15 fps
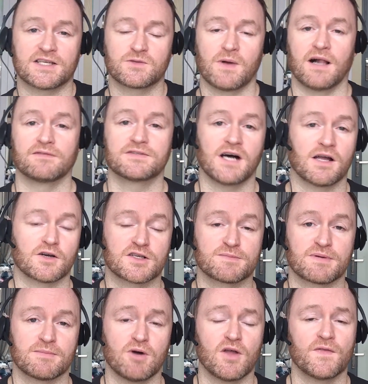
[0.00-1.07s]
and twelve
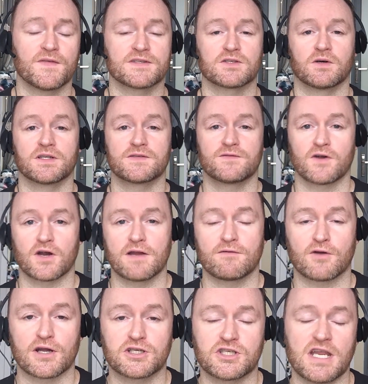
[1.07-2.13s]
dollars per month, so it's very,
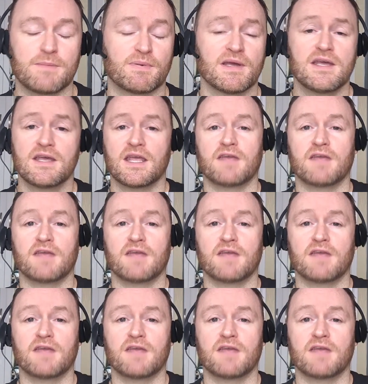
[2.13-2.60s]
very cheap,